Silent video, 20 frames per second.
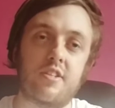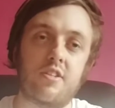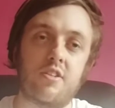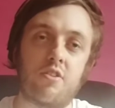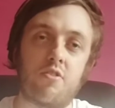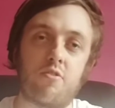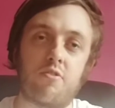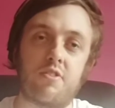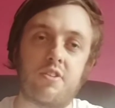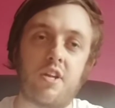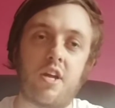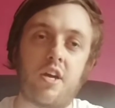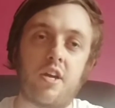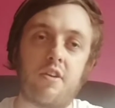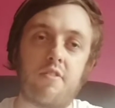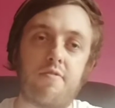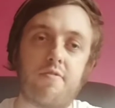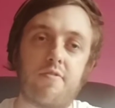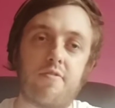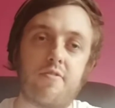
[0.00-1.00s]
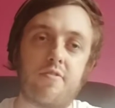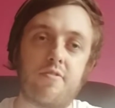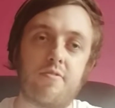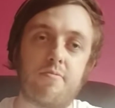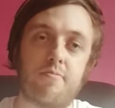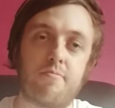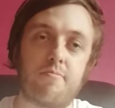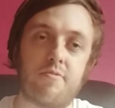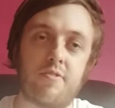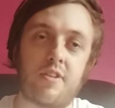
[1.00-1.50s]
your life
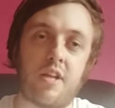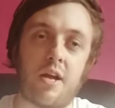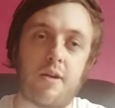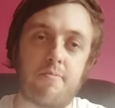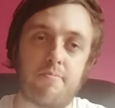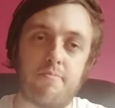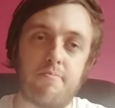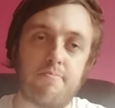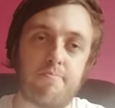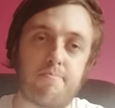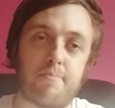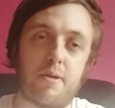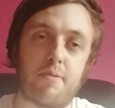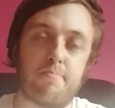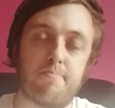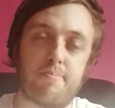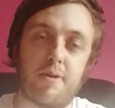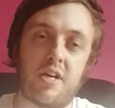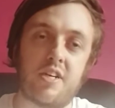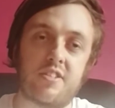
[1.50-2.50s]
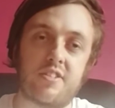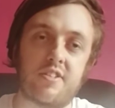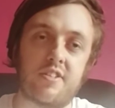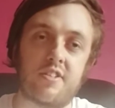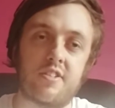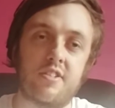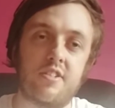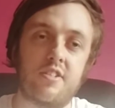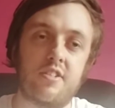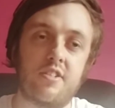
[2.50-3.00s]
that bit better.